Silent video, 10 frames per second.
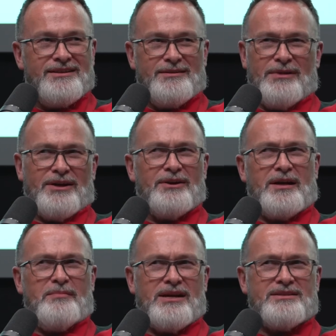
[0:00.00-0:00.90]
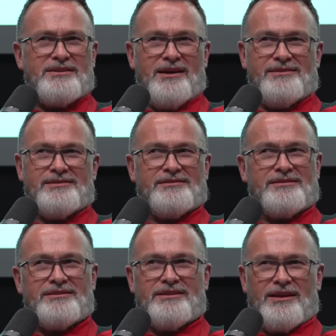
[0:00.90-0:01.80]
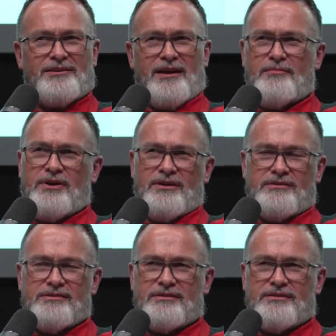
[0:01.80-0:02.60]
I'm like, okay, makes sense because they look like models.